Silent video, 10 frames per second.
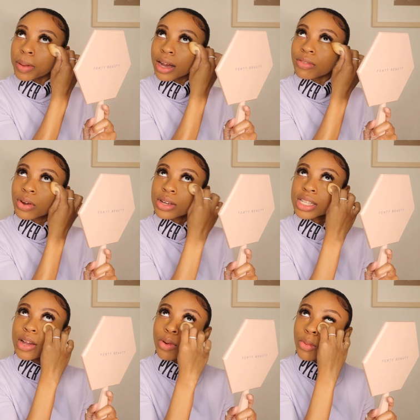Like, of course
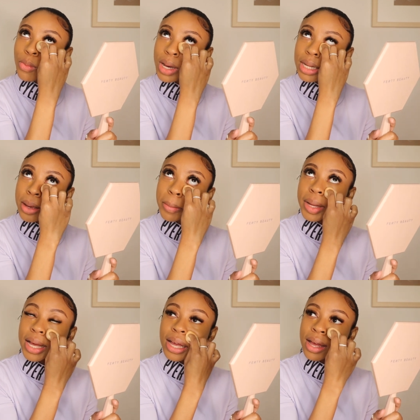they were willing,
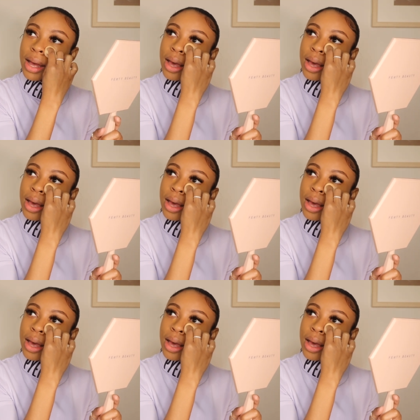but